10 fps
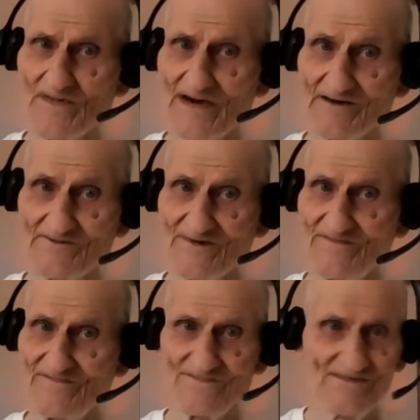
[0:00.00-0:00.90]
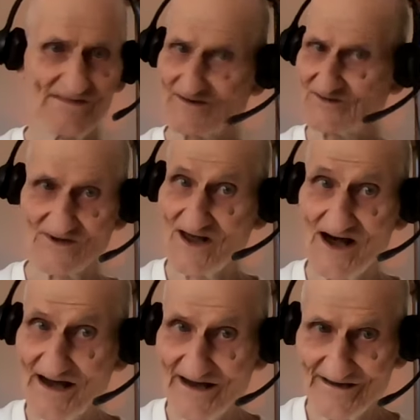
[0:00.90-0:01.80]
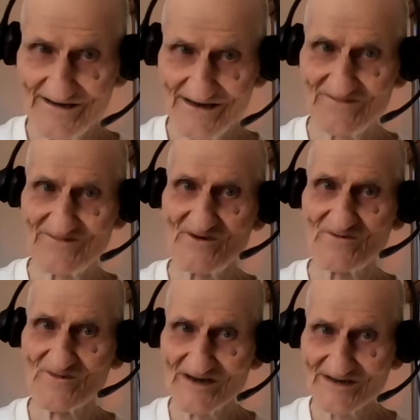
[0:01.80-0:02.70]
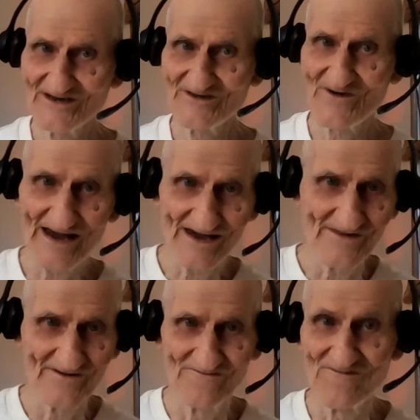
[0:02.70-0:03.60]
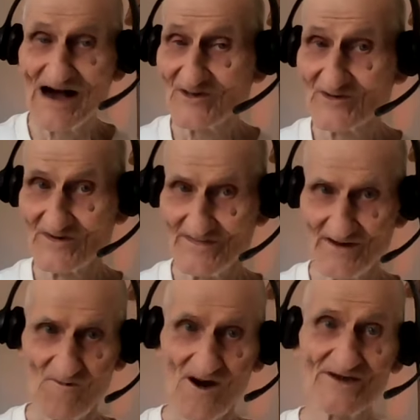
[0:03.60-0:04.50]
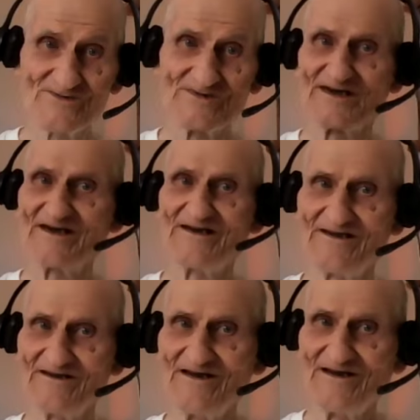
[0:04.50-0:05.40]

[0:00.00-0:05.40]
amount, that's a lie. If you really track them and follow them and watch what they eat,